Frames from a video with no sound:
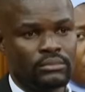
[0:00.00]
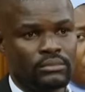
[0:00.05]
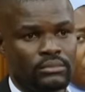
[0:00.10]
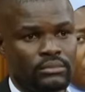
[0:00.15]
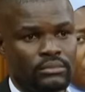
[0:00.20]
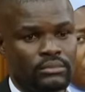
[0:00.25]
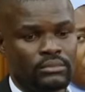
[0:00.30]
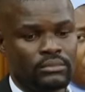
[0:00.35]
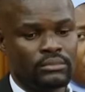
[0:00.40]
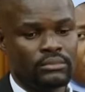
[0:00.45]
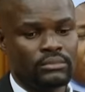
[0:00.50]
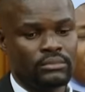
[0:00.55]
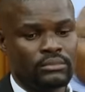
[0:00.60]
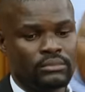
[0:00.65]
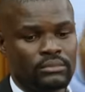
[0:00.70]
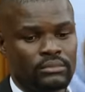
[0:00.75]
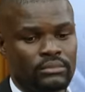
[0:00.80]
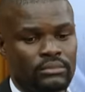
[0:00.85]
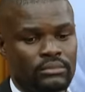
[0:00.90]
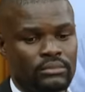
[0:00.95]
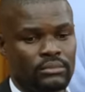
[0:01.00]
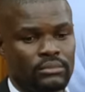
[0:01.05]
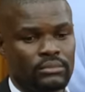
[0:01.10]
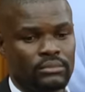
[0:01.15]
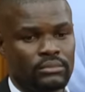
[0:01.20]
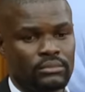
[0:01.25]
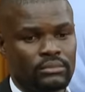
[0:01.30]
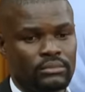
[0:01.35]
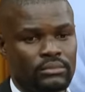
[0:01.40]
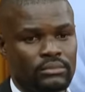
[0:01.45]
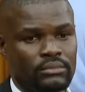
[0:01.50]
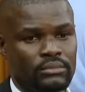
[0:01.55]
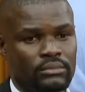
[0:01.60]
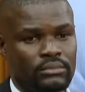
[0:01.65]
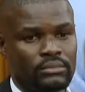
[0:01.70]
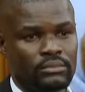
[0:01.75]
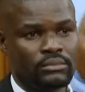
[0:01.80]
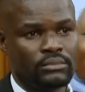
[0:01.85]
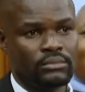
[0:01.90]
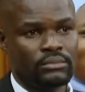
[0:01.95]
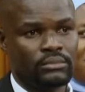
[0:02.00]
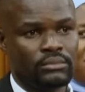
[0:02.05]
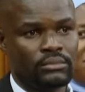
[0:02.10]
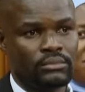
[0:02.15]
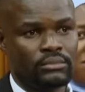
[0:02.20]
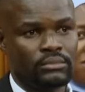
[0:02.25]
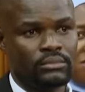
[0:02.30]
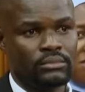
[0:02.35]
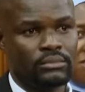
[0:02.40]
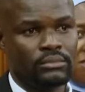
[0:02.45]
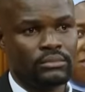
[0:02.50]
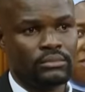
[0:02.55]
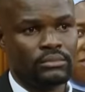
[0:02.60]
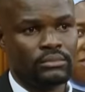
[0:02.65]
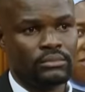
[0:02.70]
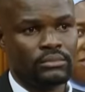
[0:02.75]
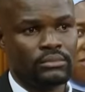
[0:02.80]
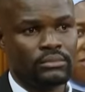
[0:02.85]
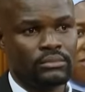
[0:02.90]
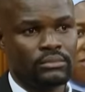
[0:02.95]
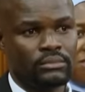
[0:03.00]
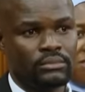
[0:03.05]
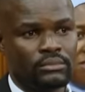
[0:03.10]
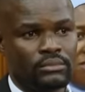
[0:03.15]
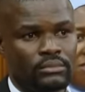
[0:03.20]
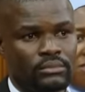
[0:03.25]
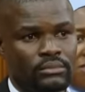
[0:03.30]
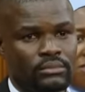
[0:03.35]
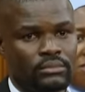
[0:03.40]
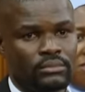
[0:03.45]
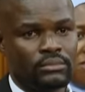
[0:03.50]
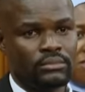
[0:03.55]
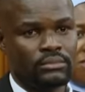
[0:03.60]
(silent)